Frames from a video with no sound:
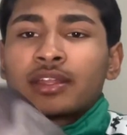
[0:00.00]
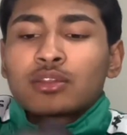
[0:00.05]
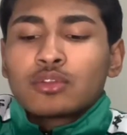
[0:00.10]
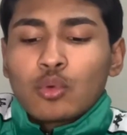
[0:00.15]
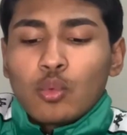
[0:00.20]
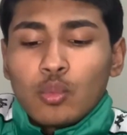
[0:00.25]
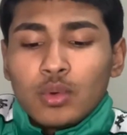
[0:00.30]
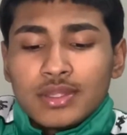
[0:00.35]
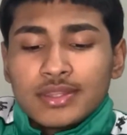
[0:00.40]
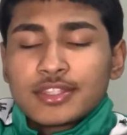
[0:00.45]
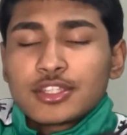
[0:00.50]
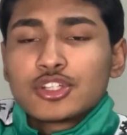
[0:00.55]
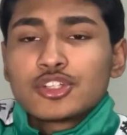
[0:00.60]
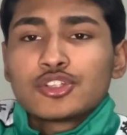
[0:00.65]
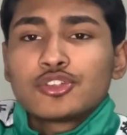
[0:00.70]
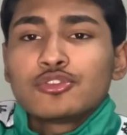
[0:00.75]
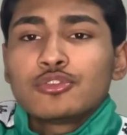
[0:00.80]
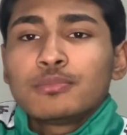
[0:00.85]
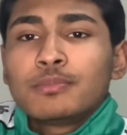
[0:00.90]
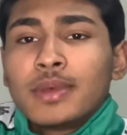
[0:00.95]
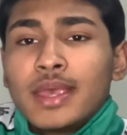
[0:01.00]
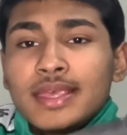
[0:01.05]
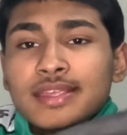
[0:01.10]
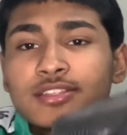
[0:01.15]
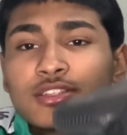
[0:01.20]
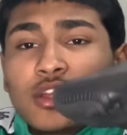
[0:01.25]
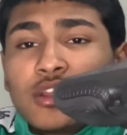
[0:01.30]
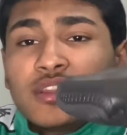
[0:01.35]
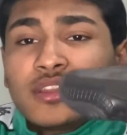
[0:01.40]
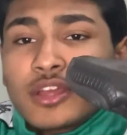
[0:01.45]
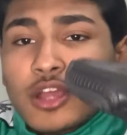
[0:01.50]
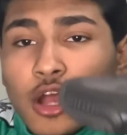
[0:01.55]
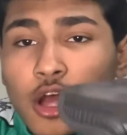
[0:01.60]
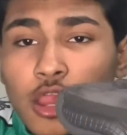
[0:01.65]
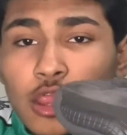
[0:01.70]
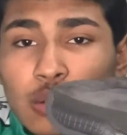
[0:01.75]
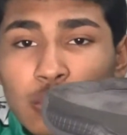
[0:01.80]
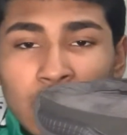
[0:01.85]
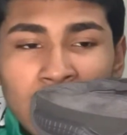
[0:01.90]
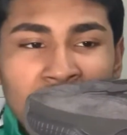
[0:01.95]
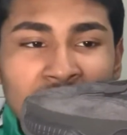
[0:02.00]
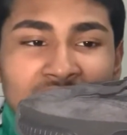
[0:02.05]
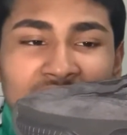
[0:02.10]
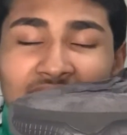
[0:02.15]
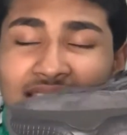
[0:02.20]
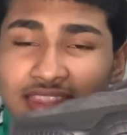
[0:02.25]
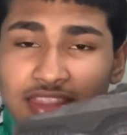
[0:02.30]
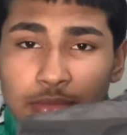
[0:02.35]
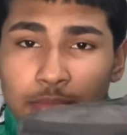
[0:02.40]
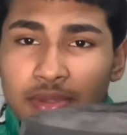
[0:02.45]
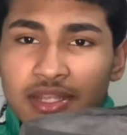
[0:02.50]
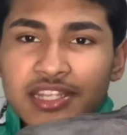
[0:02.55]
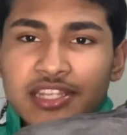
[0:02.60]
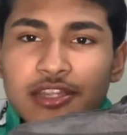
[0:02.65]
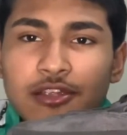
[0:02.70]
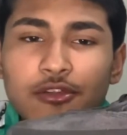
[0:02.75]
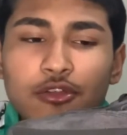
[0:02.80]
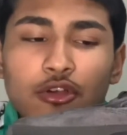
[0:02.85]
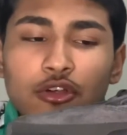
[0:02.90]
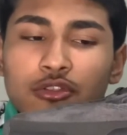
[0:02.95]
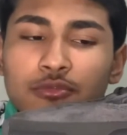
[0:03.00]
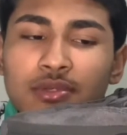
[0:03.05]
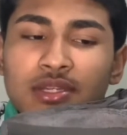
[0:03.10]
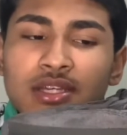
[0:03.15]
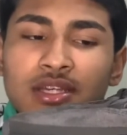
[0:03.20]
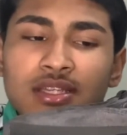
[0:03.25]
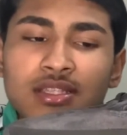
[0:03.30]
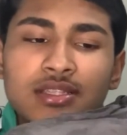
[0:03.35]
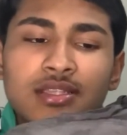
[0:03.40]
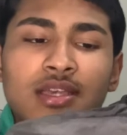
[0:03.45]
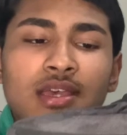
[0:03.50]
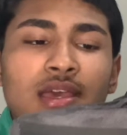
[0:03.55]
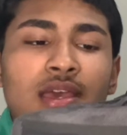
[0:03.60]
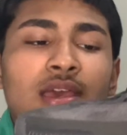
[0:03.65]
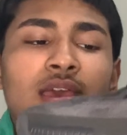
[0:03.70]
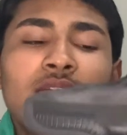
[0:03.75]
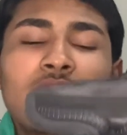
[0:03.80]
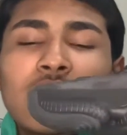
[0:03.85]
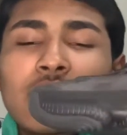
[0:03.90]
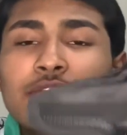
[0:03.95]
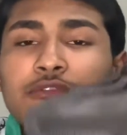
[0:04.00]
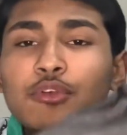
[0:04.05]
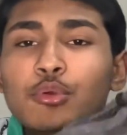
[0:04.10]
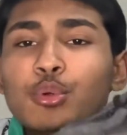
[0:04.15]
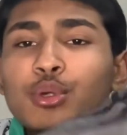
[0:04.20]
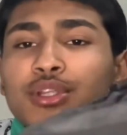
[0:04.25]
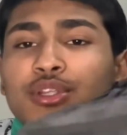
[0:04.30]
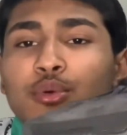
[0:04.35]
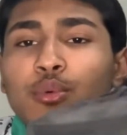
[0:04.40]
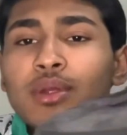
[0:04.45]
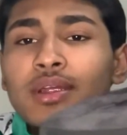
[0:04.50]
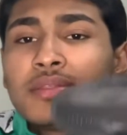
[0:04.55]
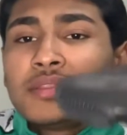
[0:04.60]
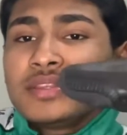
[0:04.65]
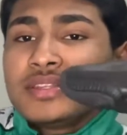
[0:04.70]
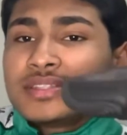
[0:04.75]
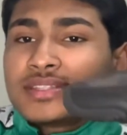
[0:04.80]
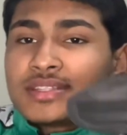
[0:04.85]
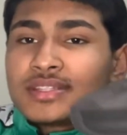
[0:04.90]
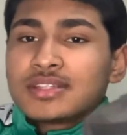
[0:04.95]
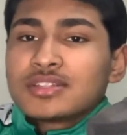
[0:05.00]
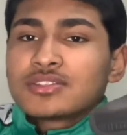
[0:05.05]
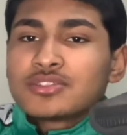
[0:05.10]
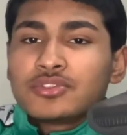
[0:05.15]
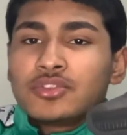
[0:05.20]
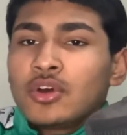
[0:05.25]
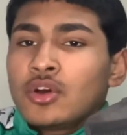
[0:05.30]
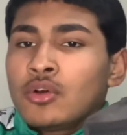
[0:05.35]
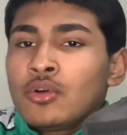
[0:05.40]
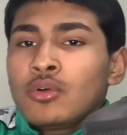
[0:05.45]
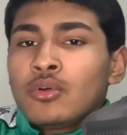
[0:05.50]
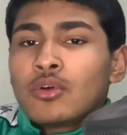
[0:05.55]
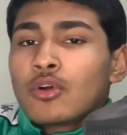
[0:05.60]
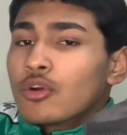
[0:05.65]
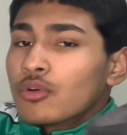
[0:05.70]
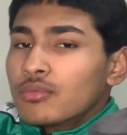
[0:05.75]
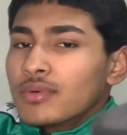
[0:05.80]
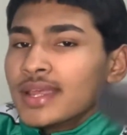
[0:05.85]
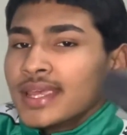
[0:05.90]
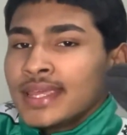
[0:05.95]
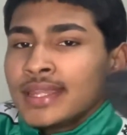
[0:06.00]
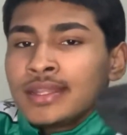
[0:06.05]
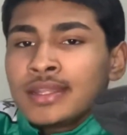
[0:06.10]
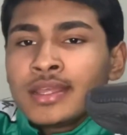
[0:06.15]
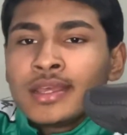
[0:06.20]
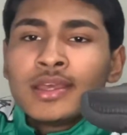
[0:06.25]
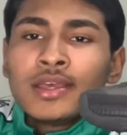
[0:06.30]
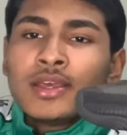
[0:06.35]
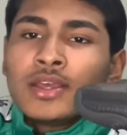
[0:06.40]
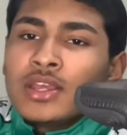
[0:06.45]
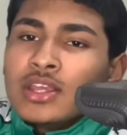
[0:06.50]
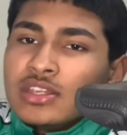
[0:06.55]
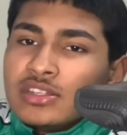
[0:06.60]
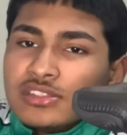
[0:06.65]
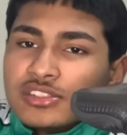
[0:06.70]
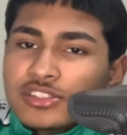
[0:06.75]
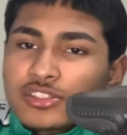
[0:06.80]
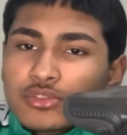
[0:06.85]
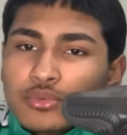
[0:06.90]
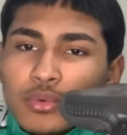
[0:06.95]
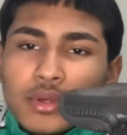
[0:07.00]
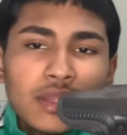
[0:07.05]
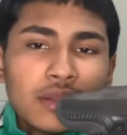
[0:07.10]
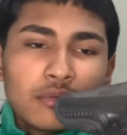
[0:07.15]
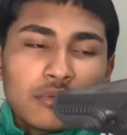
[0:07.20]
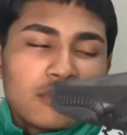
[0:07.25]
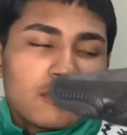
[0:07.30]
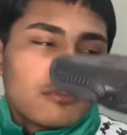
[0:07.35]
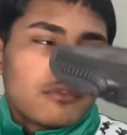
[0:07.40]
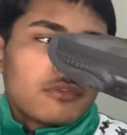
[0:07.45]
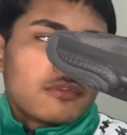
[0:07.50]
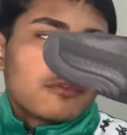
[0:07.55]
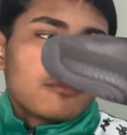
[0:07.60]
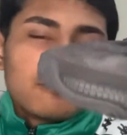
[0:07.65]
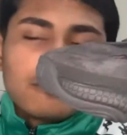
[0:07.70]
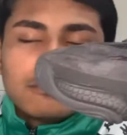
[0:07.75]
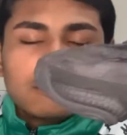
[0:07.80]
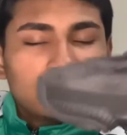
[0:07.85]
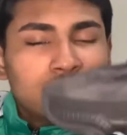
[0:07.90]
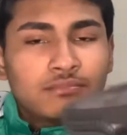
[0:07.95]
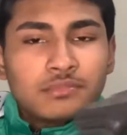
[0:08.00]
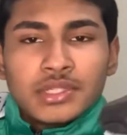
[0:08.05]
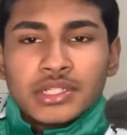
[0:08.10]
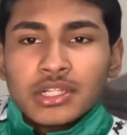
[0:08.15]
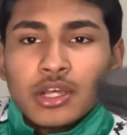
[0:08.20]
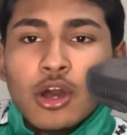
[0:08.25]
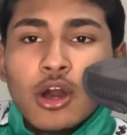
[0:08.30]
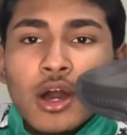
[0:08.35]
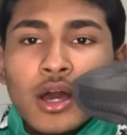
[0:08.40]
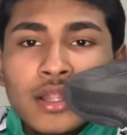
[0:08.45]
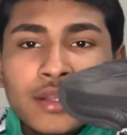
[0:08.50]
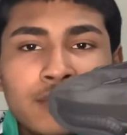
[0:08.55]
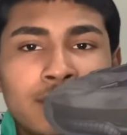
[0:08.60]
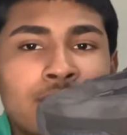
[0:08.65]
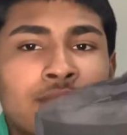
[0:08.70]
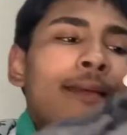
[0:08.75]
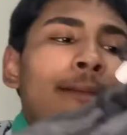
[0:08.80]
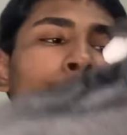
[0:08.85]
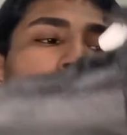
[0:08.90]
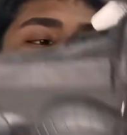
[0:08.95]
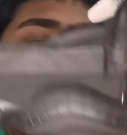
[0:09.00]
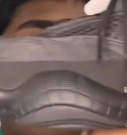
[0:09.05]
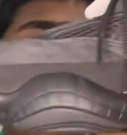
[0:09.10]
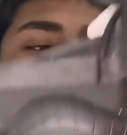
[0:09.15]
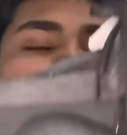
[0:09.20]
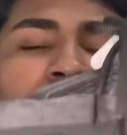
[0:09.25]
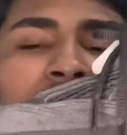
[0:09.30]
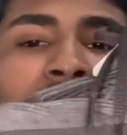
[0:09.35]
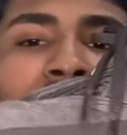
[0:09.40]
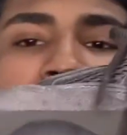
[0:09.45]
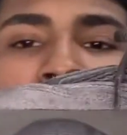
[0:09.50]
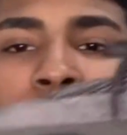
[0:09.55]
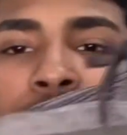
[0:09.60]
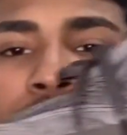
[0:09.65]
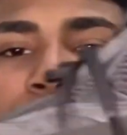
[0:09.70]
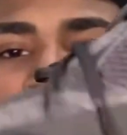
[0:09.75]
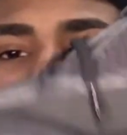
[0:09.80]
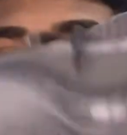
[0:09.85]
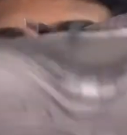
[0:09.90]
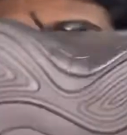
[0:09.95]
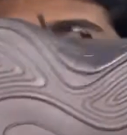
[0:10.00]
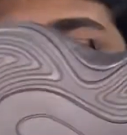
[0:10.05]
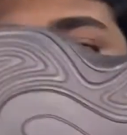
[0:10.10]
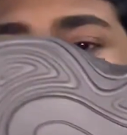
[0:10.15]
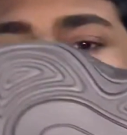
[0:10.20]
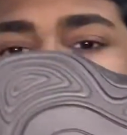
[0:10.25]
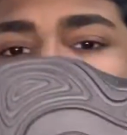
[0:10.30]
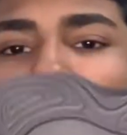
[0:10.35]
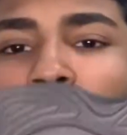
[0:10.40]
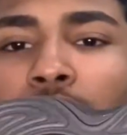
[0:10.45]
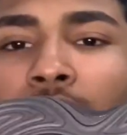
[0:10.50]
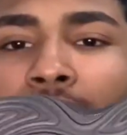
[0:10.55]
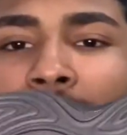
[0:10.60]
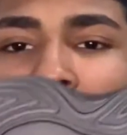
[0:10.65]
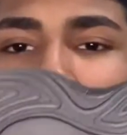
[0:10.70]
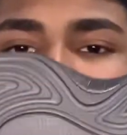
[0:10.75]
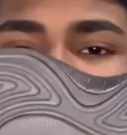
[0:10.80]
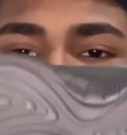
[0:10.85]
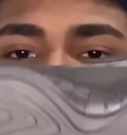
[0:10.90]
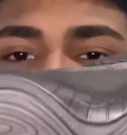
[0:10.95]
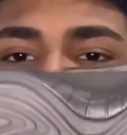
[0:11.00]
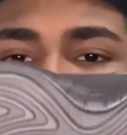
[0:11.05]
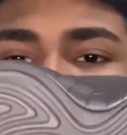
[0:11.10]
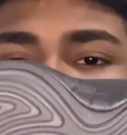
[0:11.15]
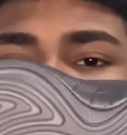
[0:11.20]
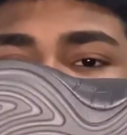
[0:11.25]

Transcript: winter shoe based on the colorway, not the materials, because if you were to wear these in the snow or rain, your suede would have been gone. Moving down to your outsole and midsole, it